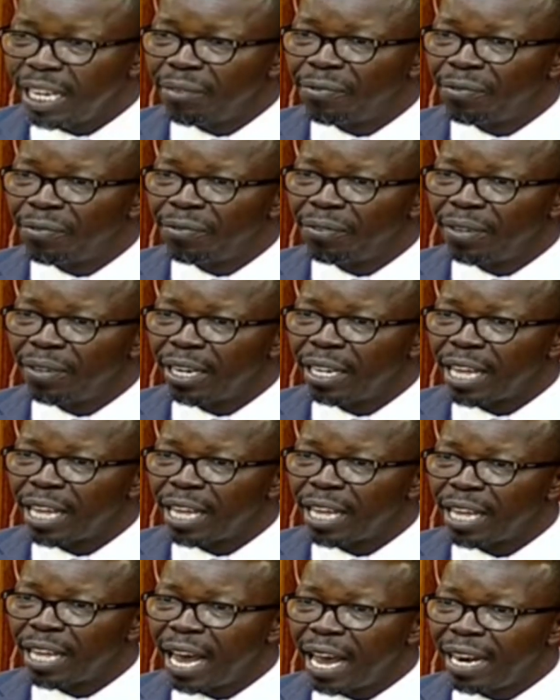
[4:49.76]
that
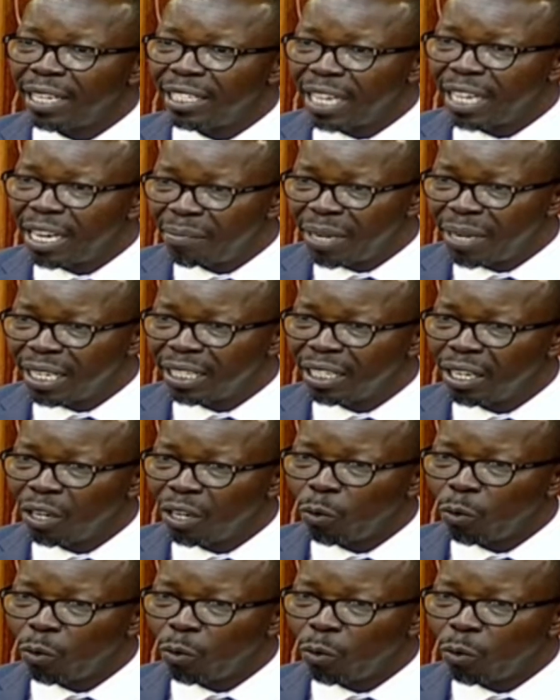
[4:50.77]
if an
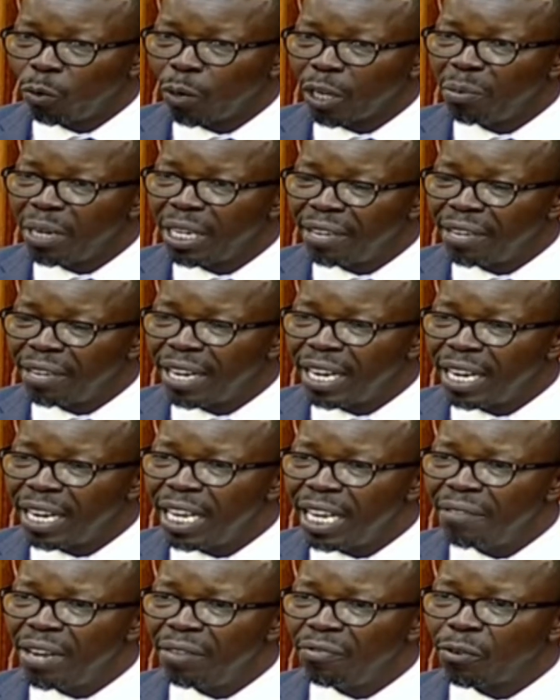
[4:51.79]
adjournment were to
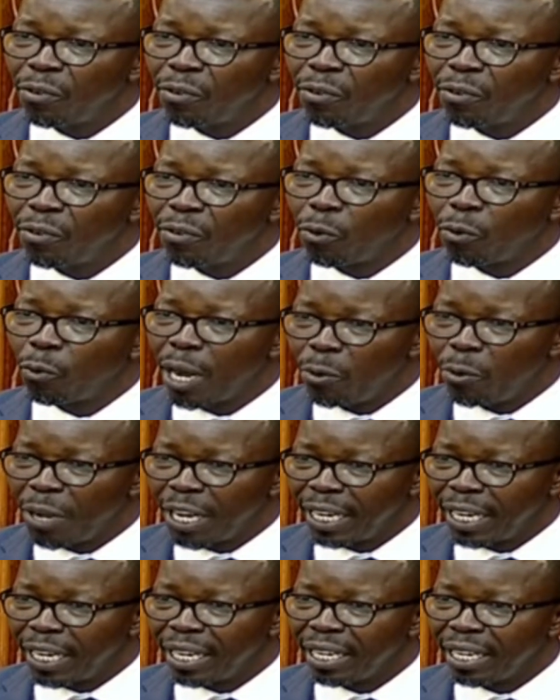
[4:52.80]
be given even
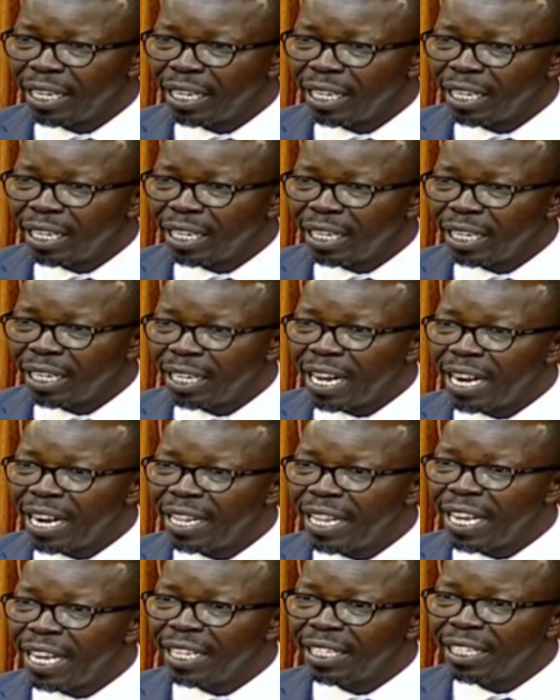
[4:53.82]
for 1 week,
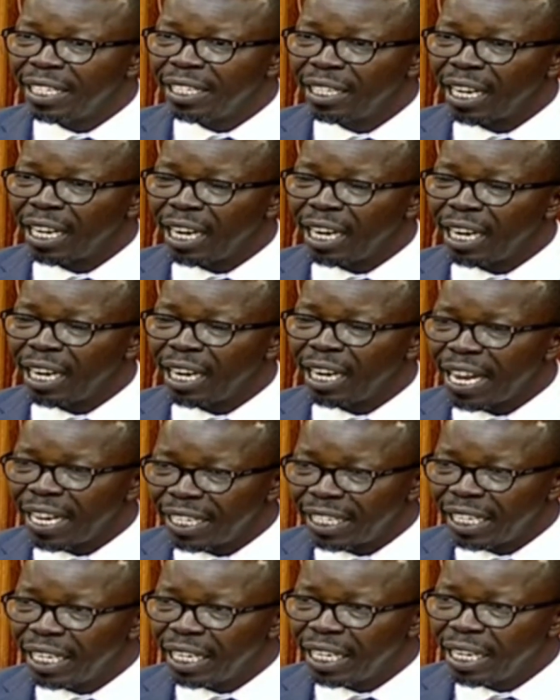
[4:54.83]
then there is
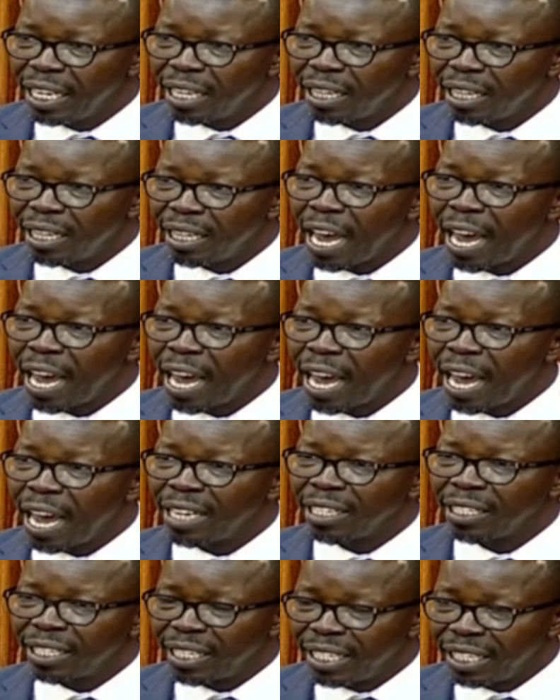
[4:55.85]
clarity
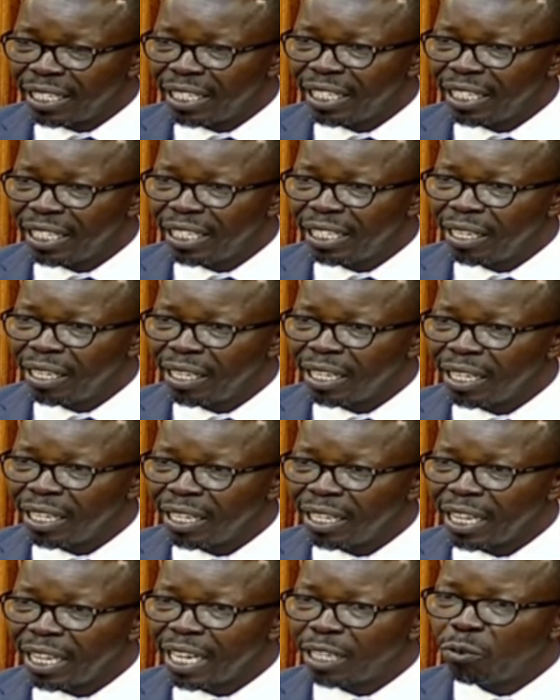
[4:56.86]
and
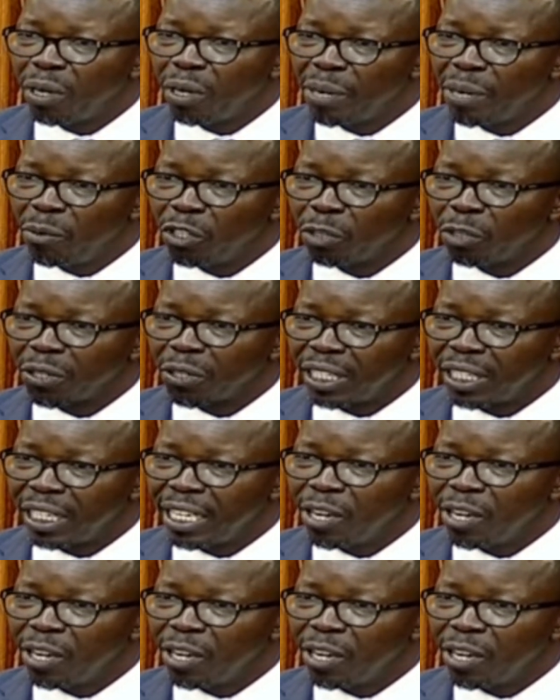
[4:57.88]
certainty that we'll be
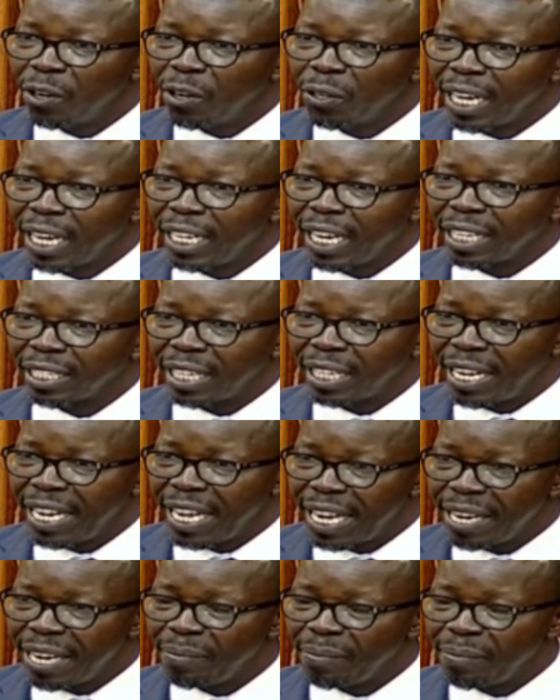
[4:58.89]
able to proceed on
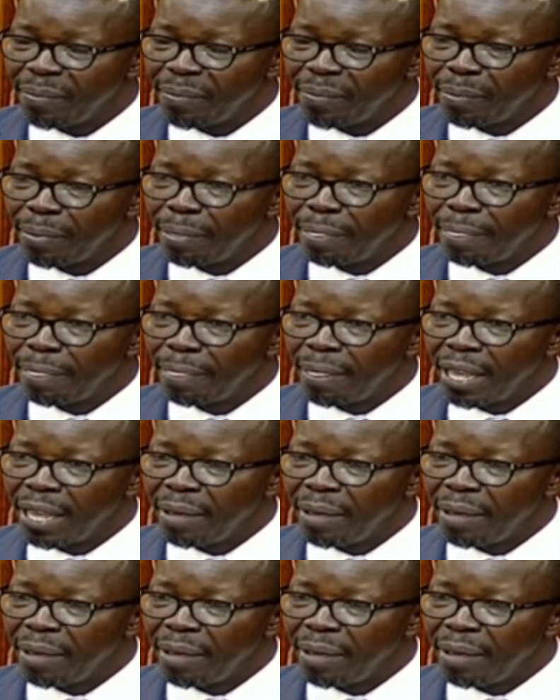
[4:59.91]
that assigned day.